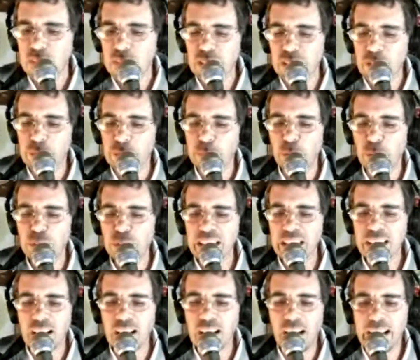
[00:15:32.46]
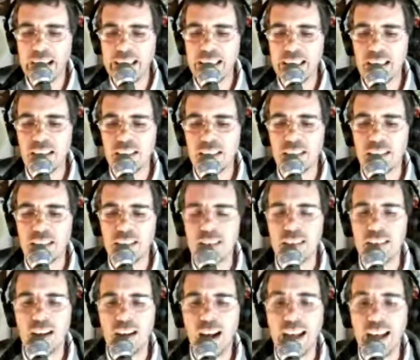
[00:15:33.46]
the first thing I
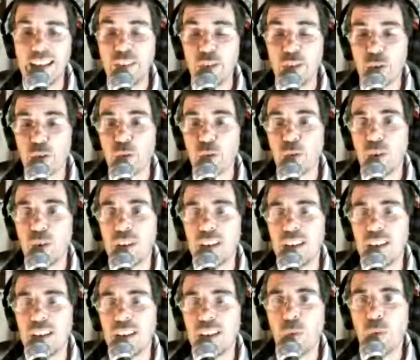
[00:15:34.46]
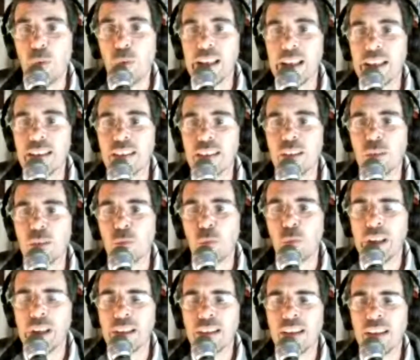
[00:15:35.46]
do
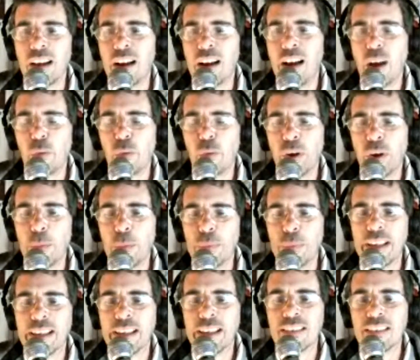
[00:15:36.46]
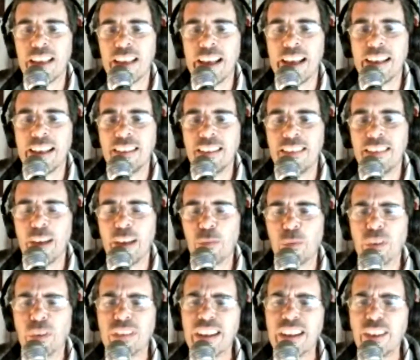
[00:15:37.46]
when I run up against that
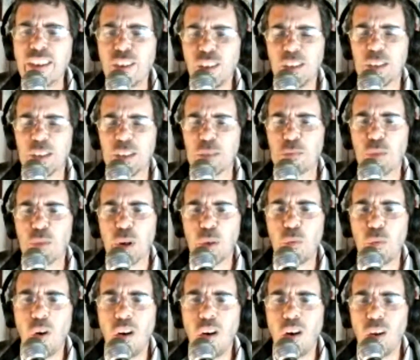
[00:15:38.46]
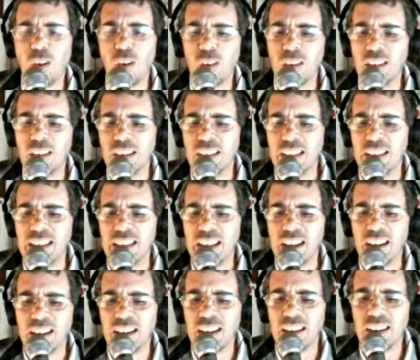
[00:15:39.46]
ridiculous brick wall
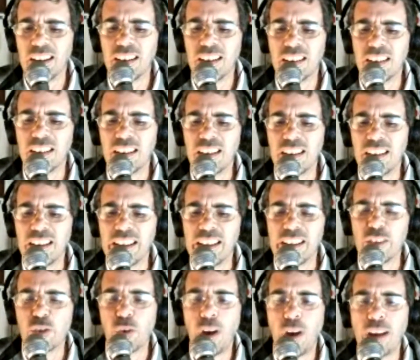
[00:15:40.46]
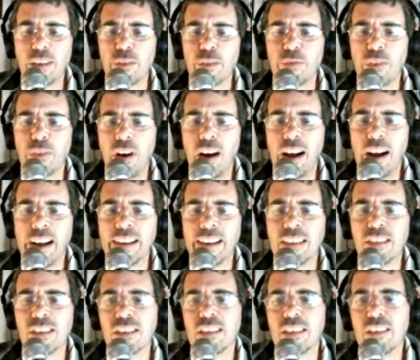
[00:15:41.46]
in trying to
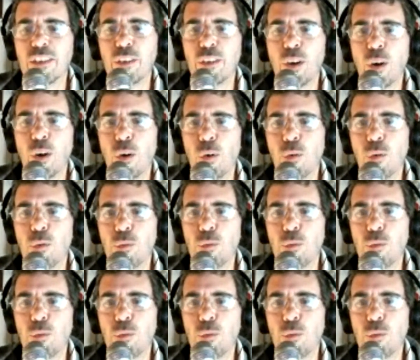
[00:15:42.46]
find the